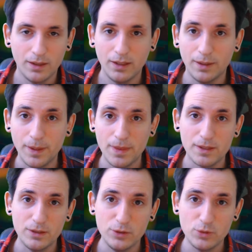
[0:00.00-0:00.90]
Another
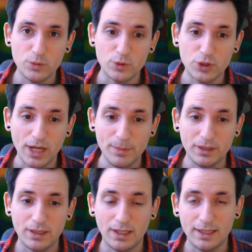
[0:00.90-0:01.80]
new
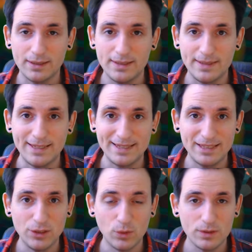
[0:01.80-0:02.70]
Shaman card is the
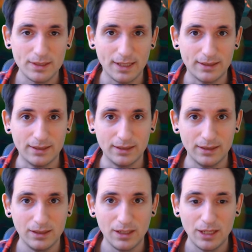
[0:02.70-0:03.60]
Stone
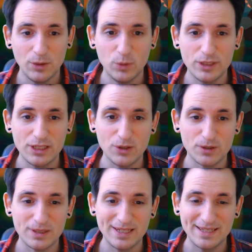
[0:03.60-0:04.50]
Sentinel, which is
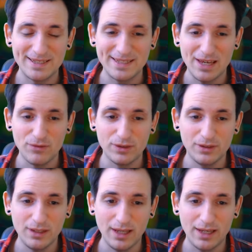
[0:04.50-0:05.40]
costing
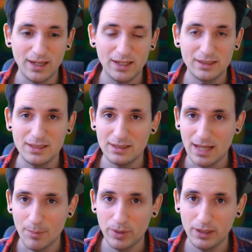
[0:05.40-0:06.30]
7 and is an
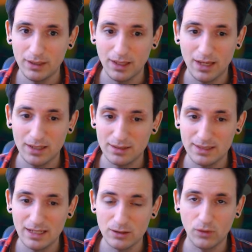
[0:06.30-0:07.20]
epic, has
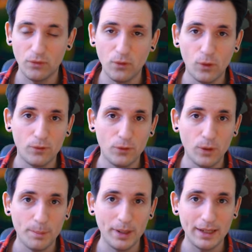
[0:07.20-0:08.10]
stats of
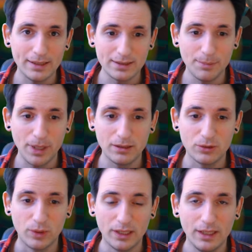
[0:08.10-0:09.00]
4/4 plus a
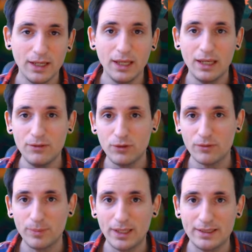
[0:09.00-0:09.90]
Battlecry. If you
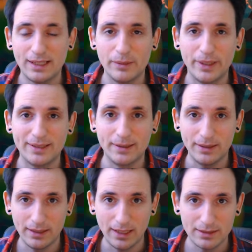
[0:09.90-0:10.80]
have played an elemental
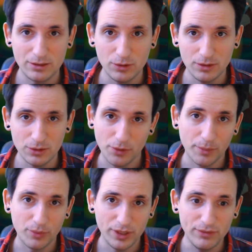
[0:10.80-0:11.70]
last turn, so the
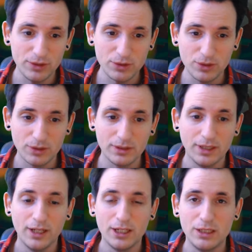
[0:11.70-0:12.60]
previous turn,
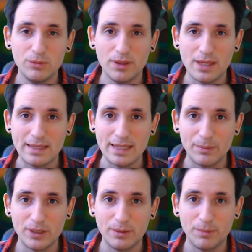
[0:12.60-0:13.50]
you will then
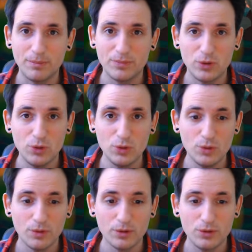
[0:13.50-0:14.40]
summon
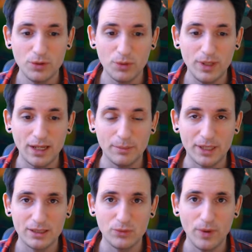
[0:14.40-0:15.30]
2/3
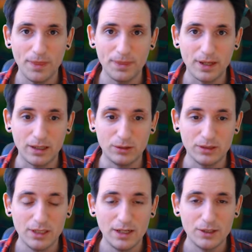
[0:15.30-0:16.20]
elementals with
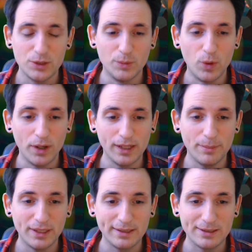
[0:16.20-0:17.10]
Taunt, so more
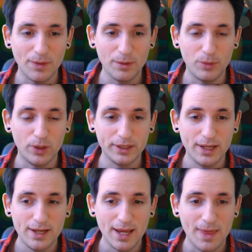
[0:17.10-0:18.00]
elementals on the board.
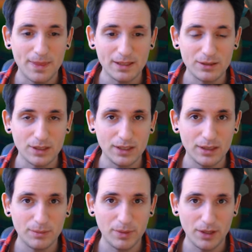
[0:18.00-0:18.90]
And that's,
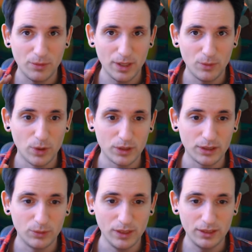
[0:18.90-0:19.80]
by the way,
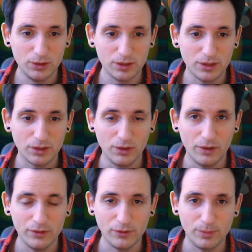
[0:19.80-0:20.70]
working really good on a
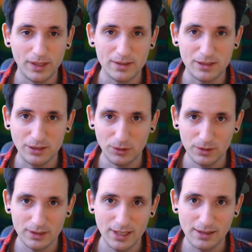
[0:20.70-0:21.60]
curve if you play the
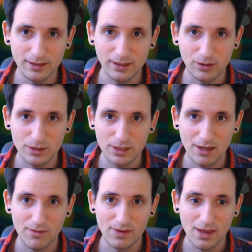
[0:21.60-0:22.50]
Stone Sentinel on
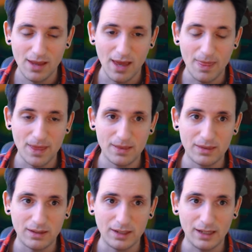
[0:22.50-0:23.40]
7 and then
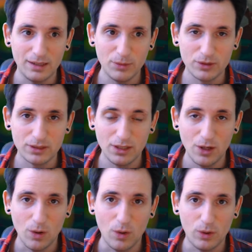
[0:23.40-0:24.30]
the Kalimos
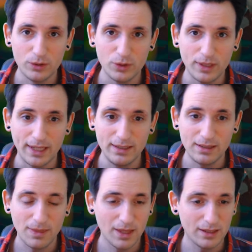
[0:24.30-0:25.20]
on turn
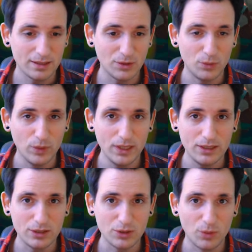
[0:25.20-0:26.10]
8. That's a
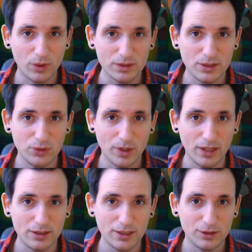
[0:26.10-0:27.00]
really strong
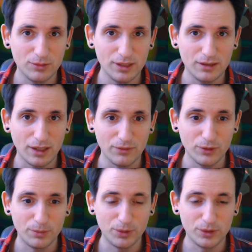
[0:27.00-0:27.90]
situation and really tough for
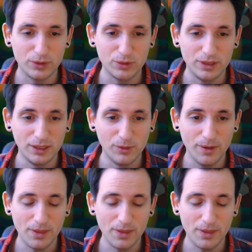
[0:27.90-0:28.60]
your opponent to deal with.